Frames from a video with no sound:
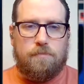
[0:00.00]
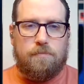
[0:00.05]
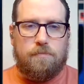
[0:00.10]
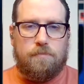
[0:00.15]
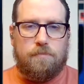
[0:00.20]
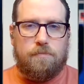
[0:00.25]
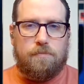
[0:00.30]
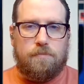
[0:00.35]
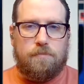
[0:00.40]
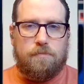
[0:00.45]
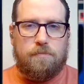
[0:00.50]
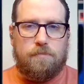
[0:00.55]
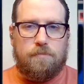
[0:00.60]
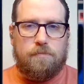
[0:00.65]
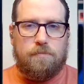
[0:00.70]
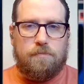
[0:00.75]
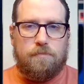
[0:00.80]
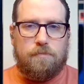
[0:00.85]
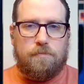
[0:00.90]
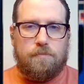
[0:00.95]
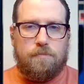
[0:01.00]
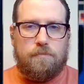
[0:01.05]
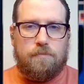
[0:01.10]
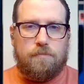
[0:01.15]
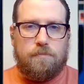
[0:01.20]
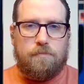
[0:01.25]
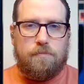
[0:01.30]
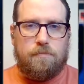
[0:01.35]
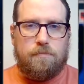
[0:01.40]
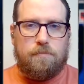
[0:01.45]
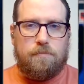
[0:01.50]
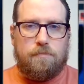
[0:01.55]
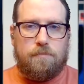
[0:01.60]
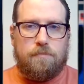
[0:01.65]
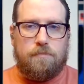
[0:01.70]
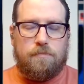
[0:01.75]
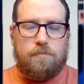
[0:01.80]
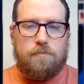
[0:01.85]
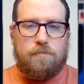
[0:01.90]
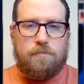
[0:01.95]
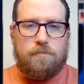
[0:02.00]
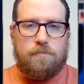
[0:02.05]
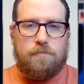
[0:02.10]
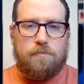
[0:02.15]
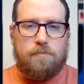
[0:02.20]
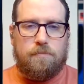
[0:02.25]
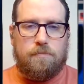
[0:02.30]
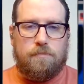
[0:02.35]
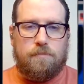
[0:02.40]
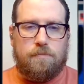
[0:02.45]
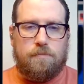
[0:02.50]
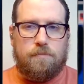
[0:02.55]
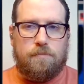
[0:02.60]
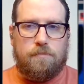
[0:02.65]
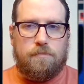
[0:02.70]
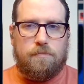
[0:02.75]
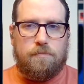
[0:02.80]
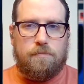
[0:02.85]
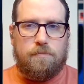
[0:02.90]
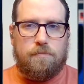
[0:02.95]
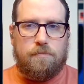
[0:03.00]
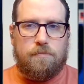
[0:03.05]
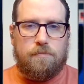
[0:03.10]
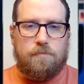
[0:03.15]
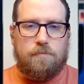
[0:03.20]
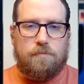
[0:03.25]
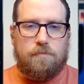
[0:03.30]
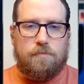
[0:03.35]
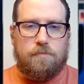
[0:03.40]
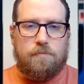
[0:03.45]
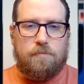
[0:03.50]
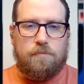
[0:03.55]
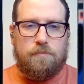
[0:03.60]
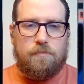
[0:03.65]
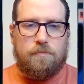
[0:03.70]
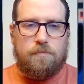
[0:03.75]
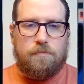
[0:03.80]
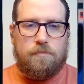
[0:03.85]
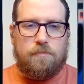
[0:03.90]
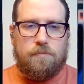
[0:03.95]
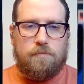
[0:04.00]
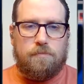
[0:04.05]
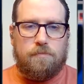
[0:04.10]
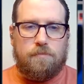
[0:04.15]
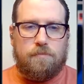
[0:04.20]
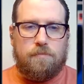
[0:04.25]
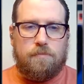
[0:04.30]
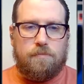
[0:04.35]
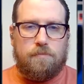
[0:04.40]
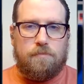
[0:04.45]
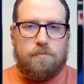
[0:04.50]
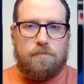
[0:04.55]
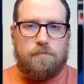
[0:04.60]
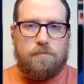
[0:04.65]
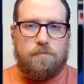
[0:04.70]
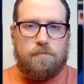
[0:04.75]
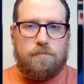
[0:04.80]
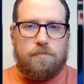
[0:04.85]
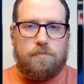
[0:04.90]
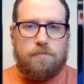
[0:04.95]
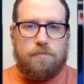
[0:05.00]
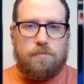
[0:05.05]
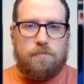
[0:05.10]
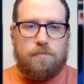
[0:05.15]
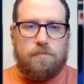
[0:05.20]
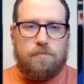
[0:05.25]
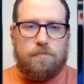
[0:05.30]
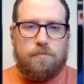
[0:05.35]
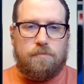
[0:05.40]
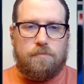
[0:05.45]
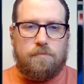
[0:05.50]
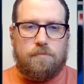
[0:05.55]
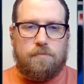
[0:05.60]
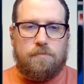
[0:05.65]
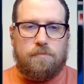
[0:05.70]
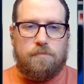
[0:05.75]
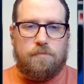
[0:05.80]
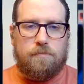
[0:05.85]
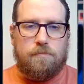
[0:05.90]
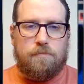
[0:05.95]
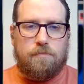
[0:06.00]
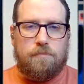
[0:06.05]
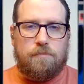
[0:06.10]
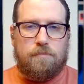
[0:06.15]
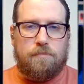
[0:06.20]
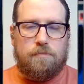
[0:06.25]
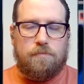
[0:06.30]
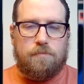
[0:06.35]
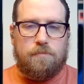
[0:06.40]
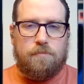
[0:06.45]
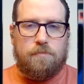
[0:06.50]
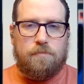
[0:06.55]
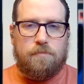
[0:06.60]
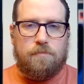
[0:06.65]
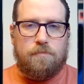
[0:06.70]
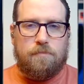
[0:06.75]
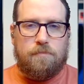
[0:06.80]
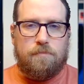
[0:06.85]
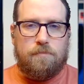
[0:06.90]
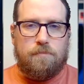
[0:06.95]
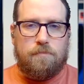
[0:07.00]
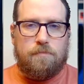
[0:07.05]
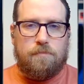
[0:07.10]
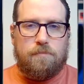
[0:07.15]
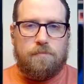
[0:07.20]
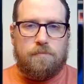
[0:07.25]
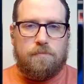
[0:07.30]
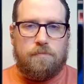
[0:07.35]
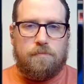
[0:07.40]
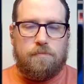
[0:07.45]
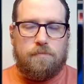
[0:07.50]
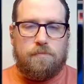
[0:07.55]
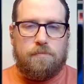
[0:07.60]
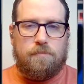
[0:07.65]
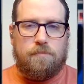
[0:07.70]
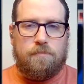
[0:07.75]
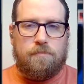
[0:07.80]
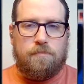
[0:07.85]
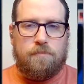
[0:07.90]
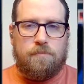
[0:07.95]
[no speech]